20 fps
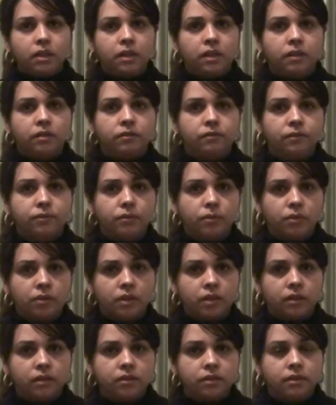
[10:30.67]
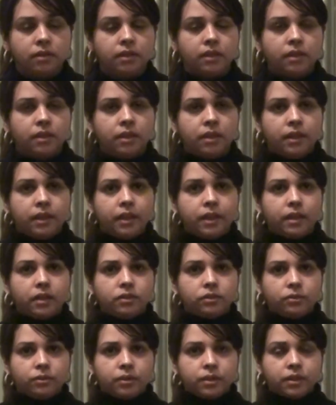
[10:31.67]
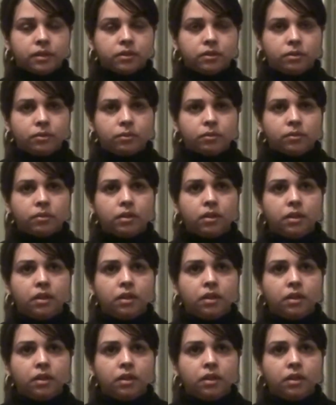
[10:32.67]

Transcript: and forward. And you can do